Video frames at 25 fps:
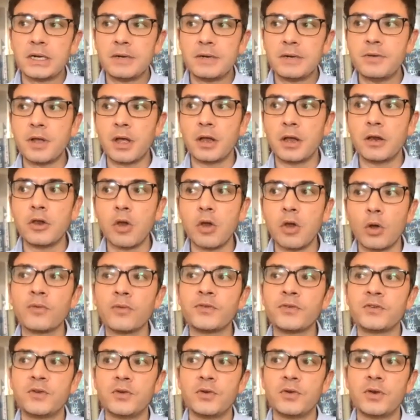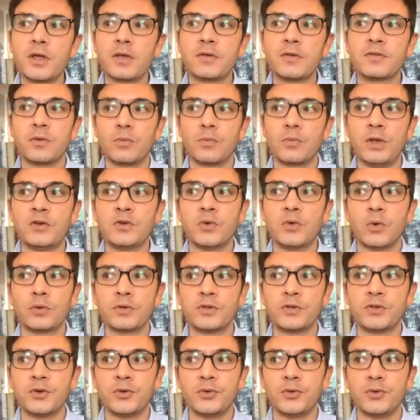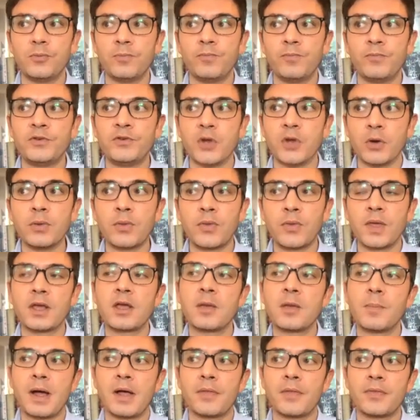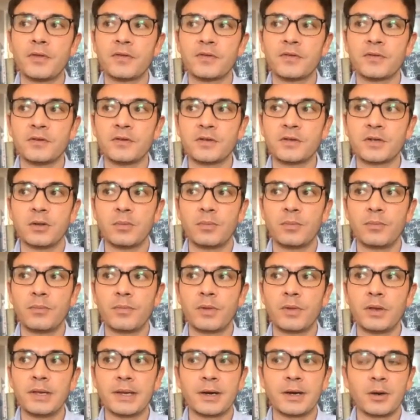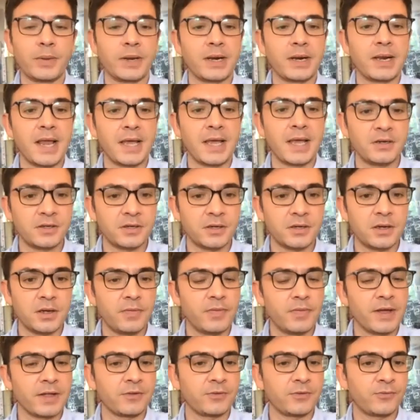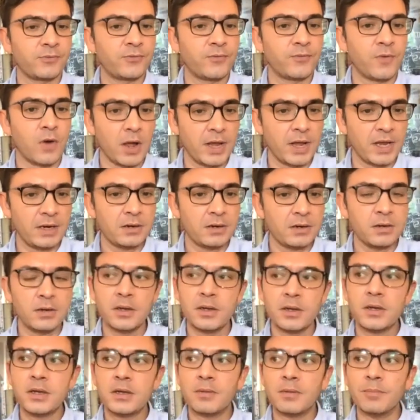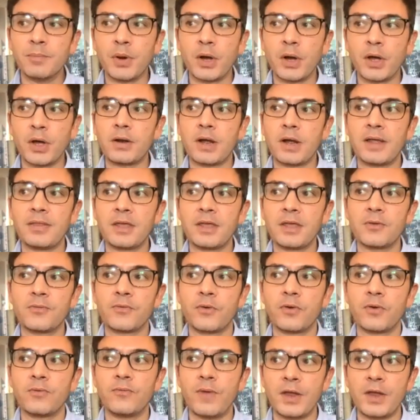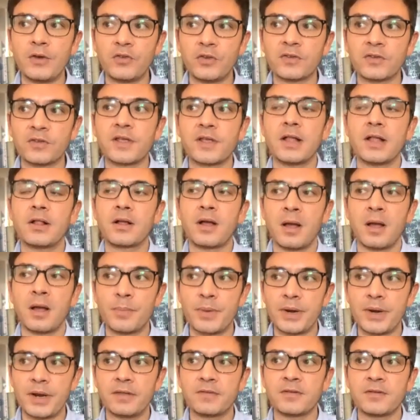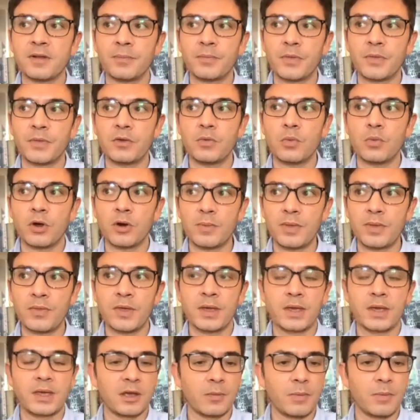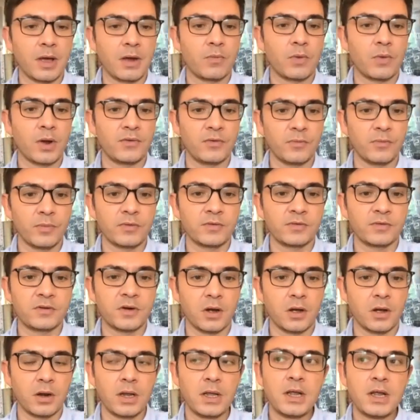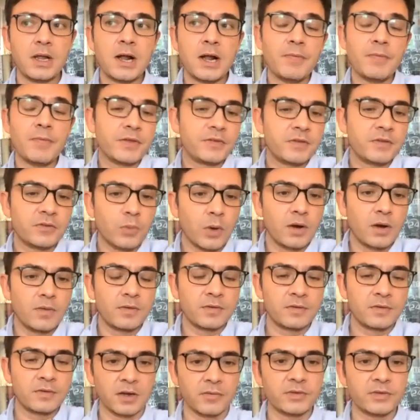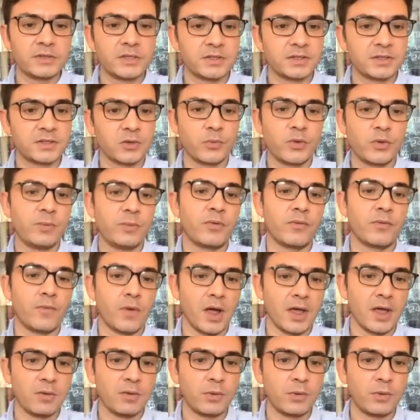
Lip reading: A lot of studios that we talk to don't think about this until a little bit later, and that's fine. But I think for a venture scale company, it's something you want to be thinking about right from the start. And this is one of the services that we provide.